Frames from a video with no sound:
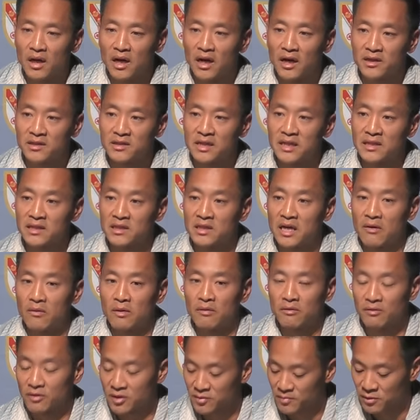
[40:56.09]
because uh, that's not what
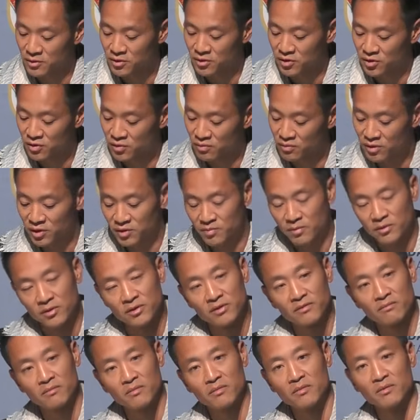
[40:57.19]
we were supposed to do. We were just supposed
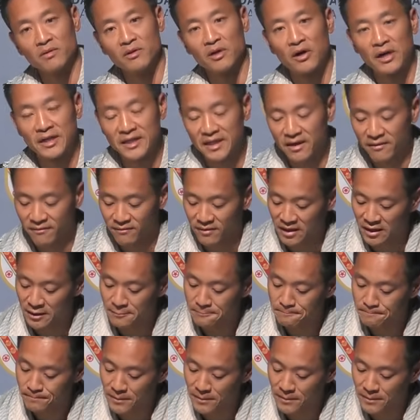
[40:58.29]
to, you know, identify it.